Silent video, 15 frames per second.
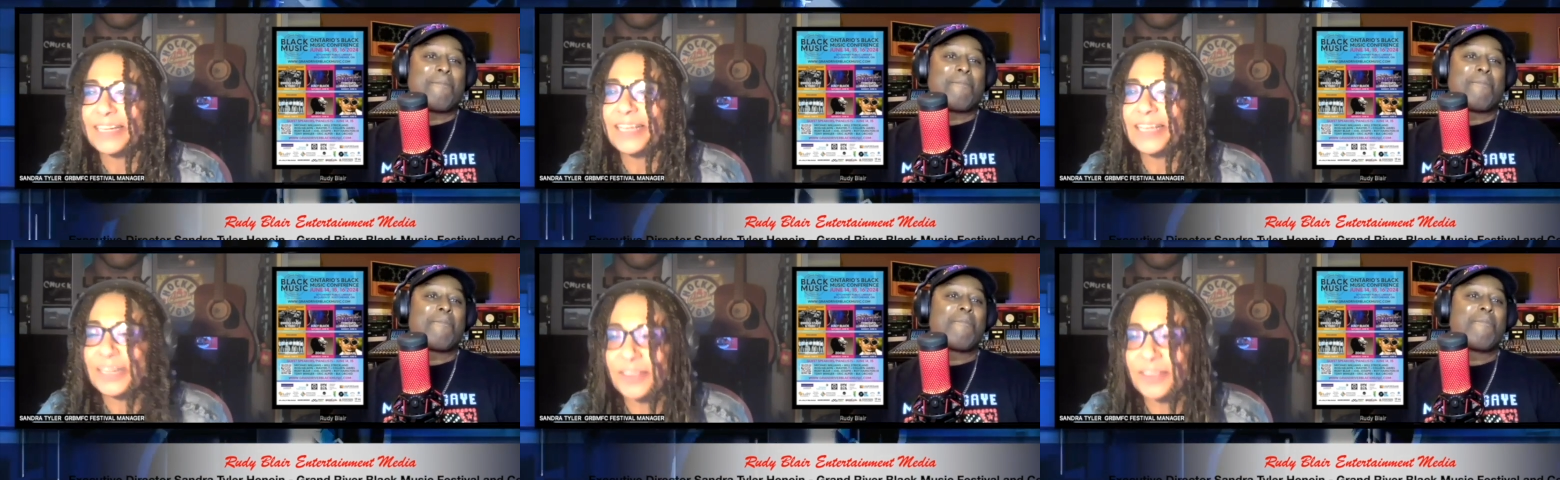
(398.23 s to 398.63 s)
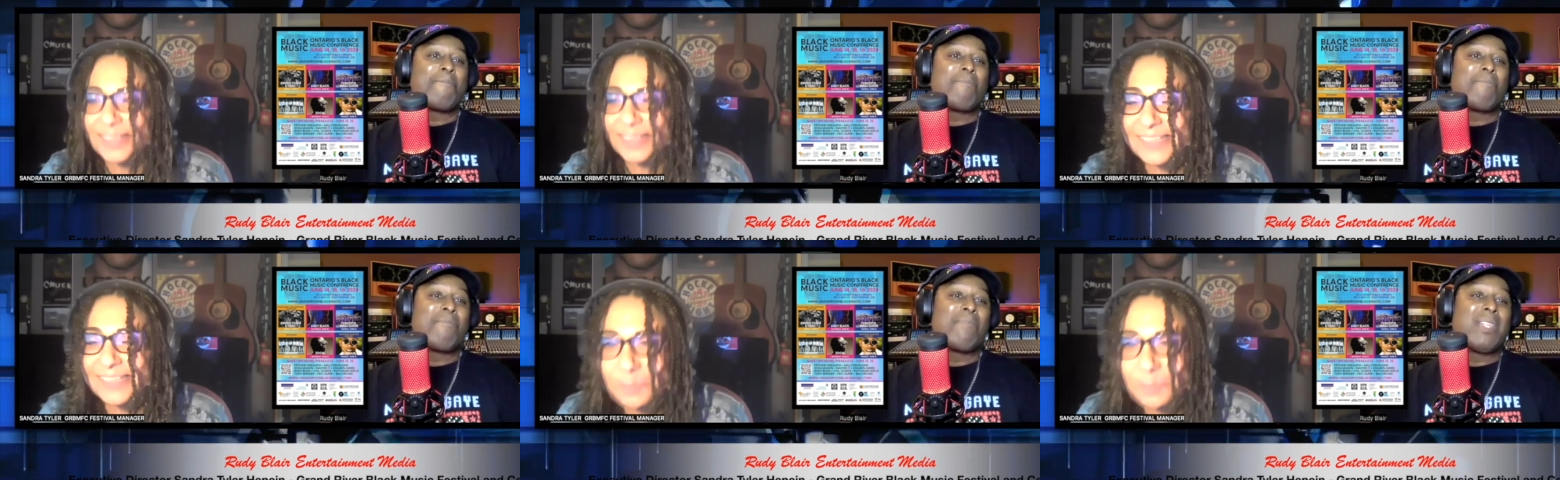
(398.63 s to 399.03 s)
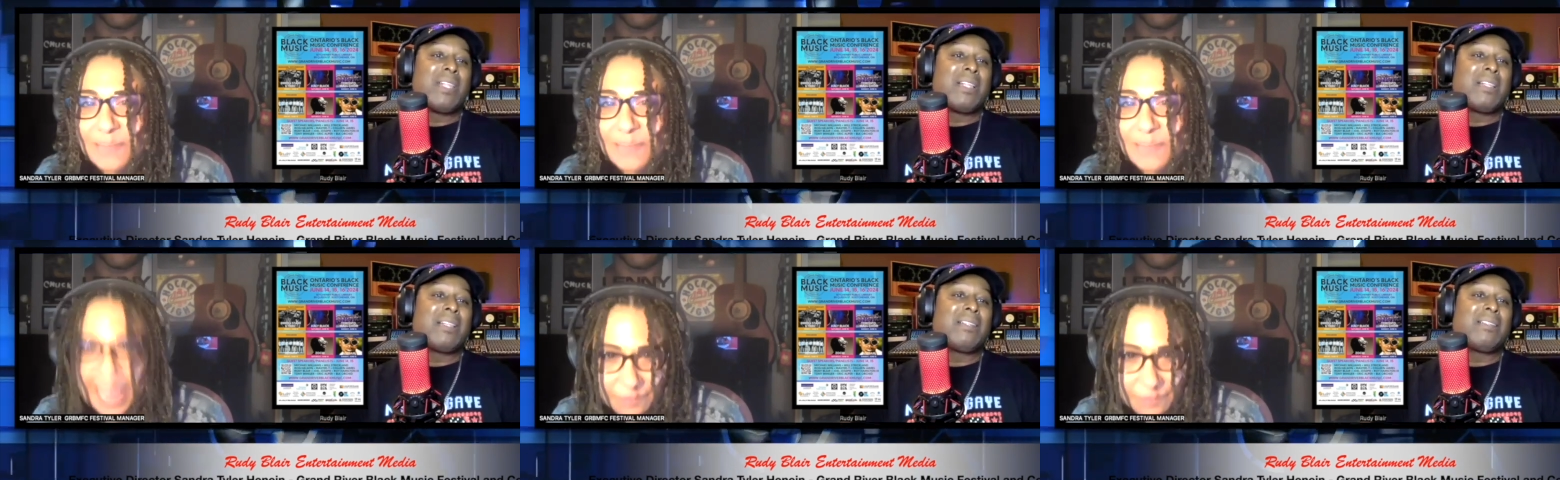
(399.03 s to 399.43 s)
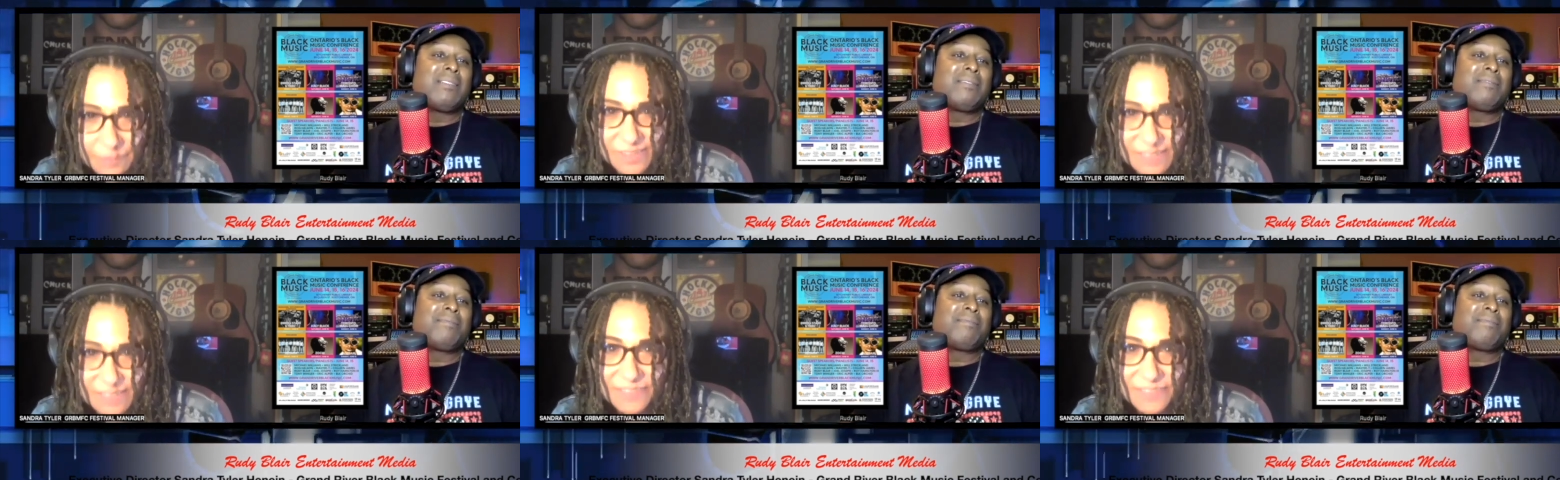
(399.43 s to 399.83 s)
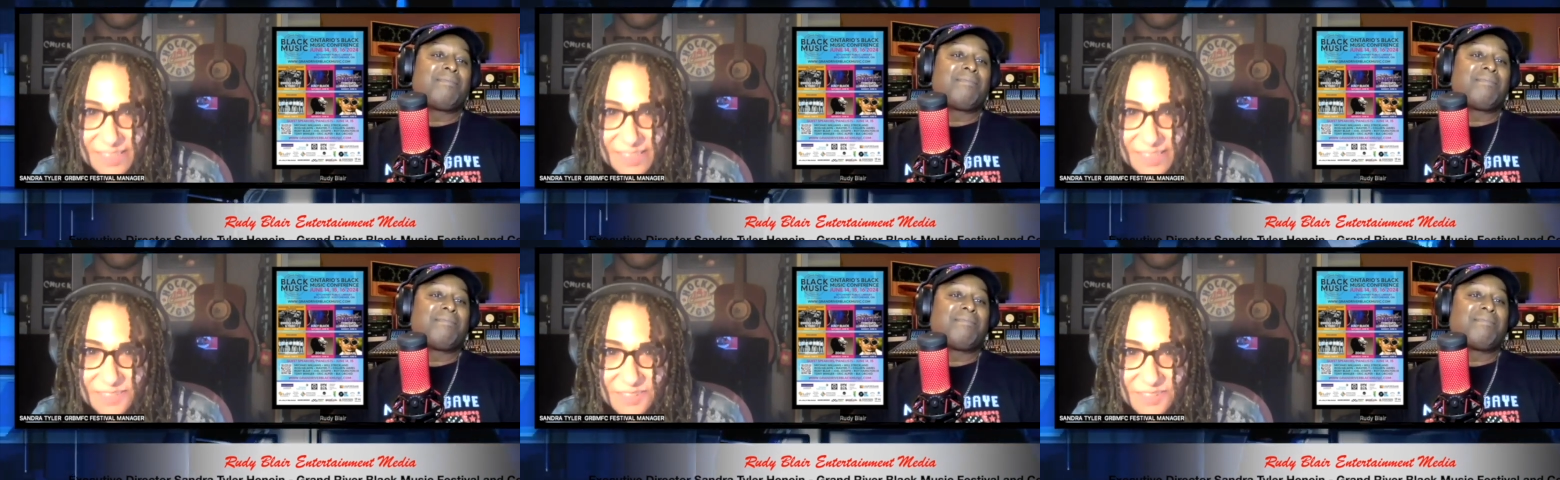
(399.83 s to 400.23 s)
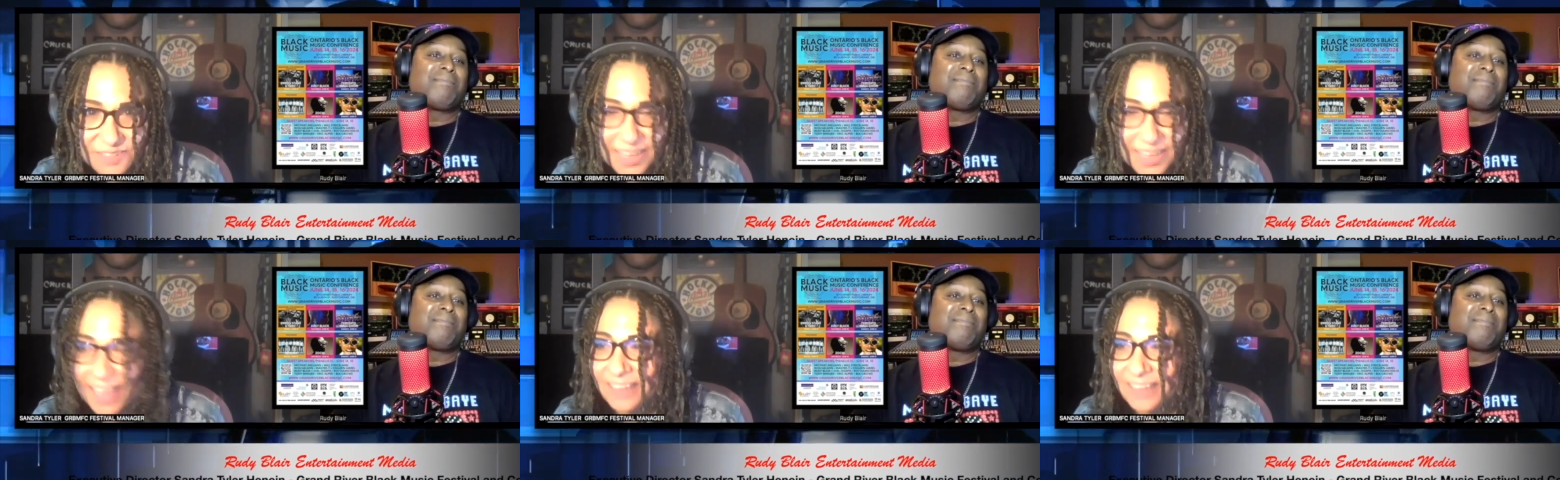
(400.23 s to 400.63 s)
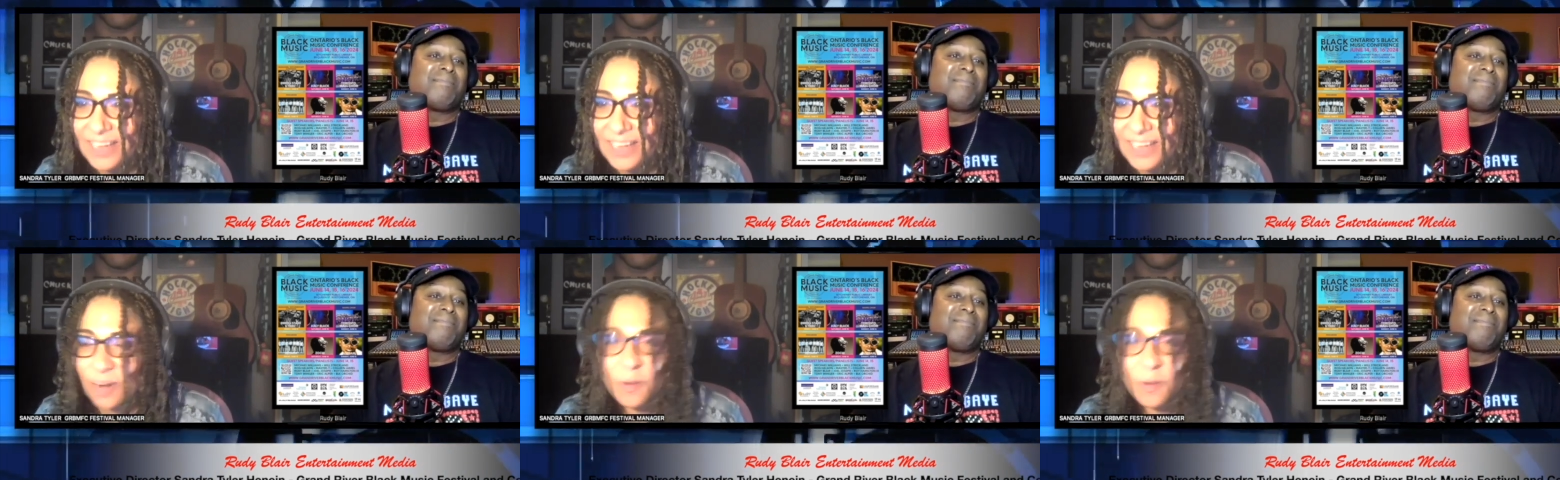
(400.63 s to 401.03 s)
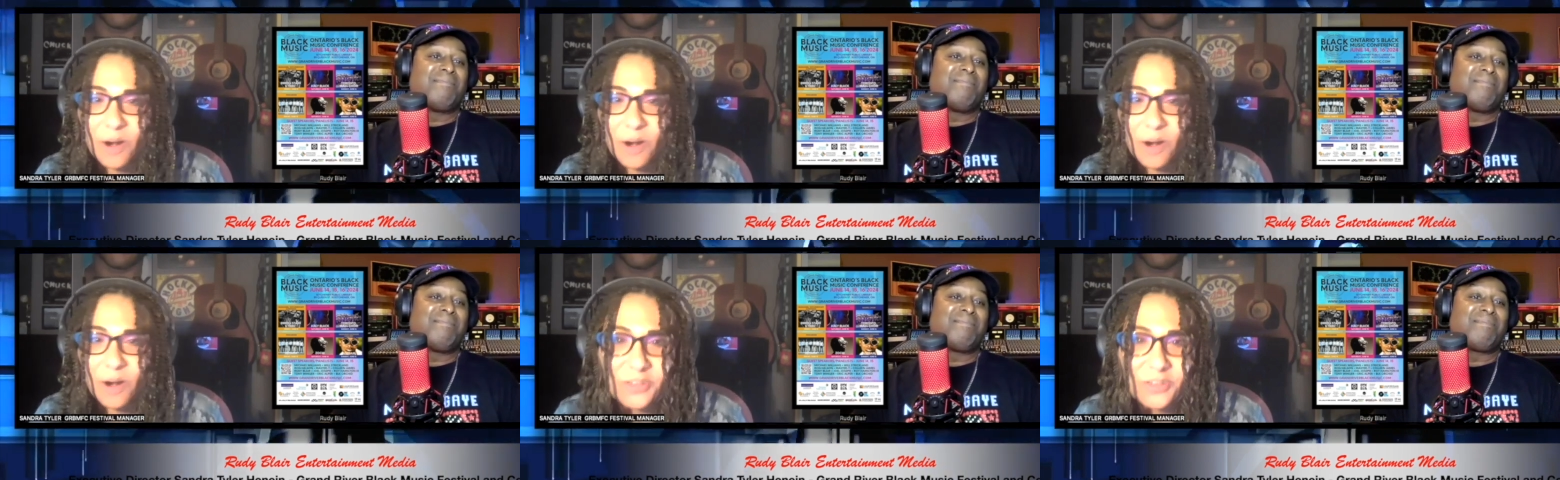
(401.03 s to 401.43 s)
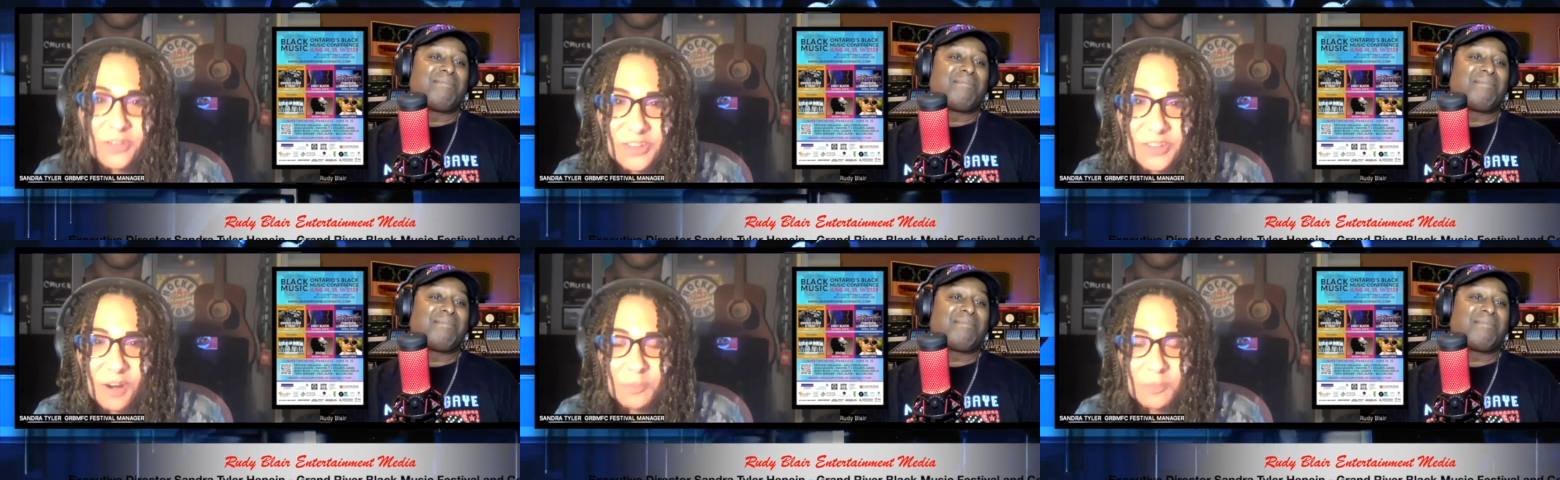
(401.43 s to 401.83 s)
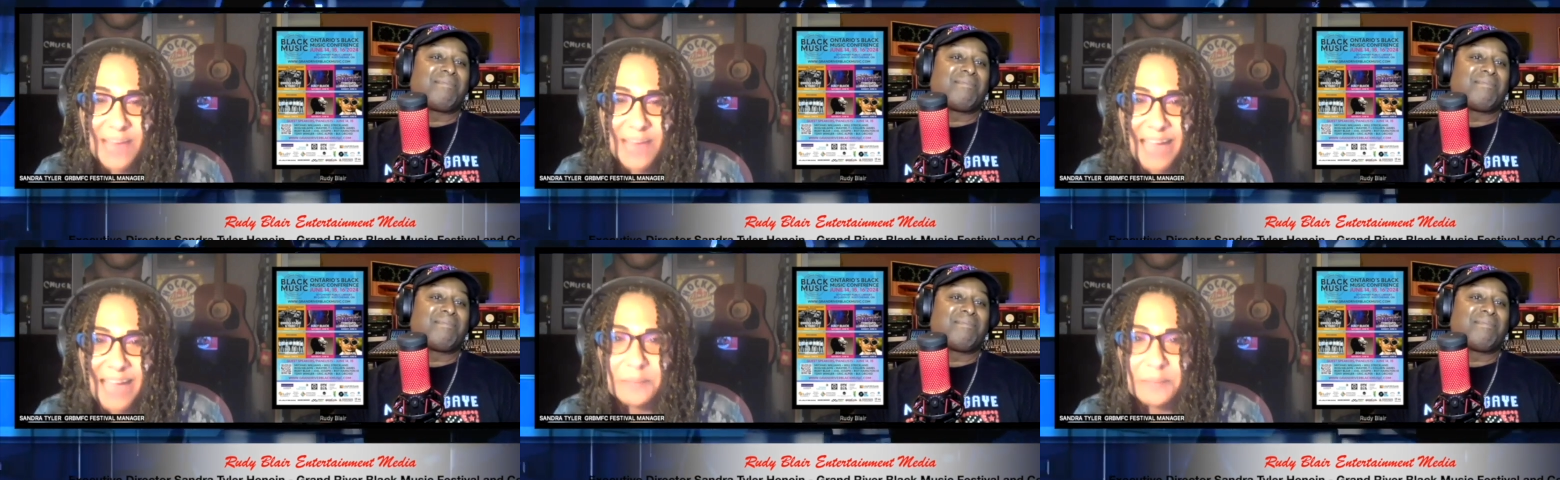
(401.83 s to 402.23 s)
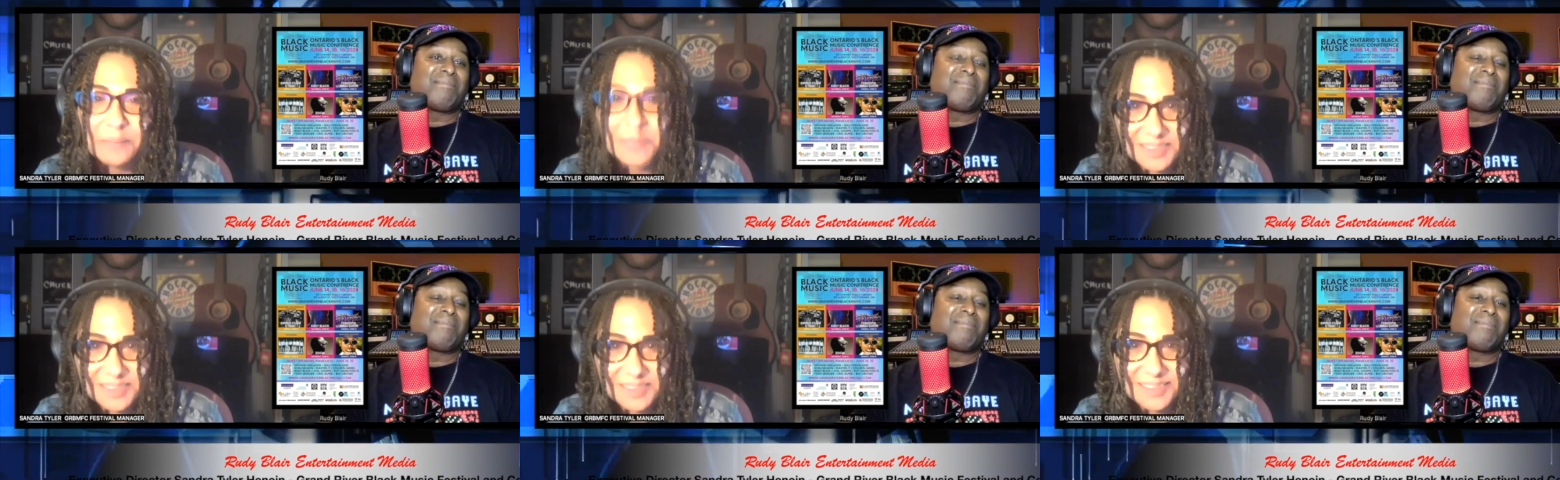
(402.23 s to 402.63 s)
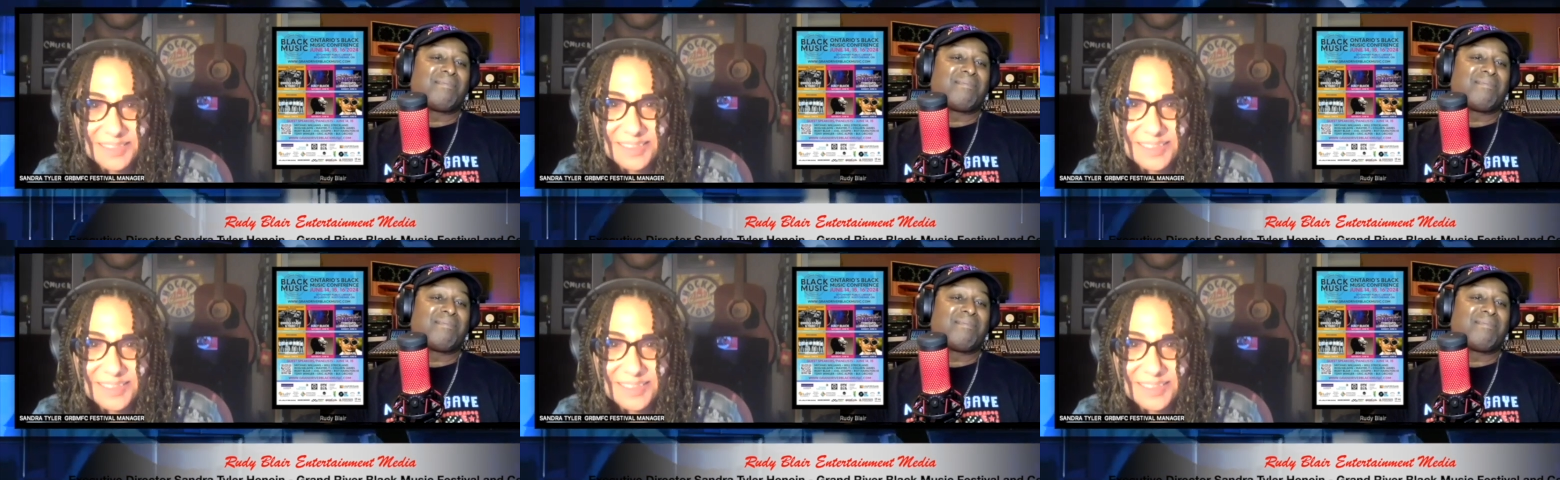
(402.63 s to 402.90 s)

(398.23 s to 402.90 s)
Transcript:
Speaker 1: This is a Black music festival, and our partners are Black businesses,